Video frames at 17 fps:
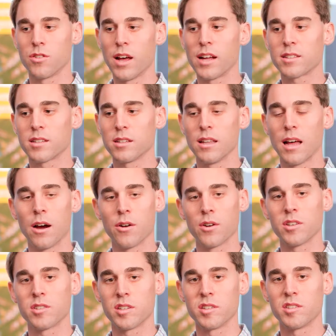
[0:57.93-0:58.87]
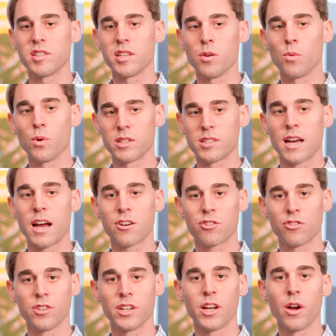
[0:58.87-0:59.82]
that's allowed us to see what's
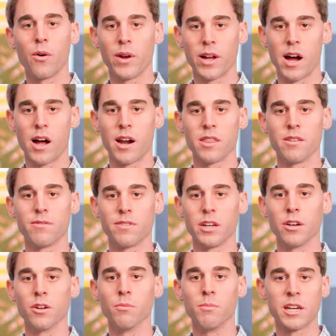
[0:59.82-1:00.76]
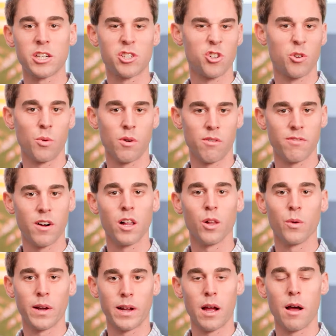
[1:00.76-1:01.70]
actually going on in the field, make sure we're
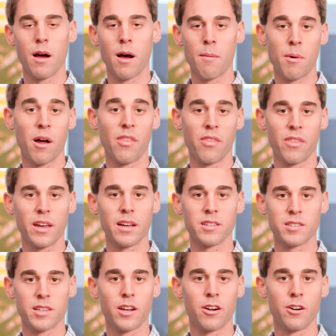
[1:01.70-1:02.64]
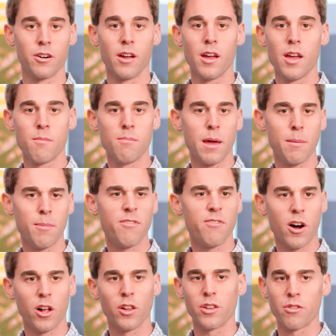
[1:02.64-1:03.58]
following up on things that are maybe
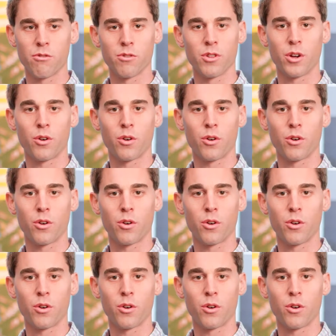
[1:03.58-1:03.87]
falling through the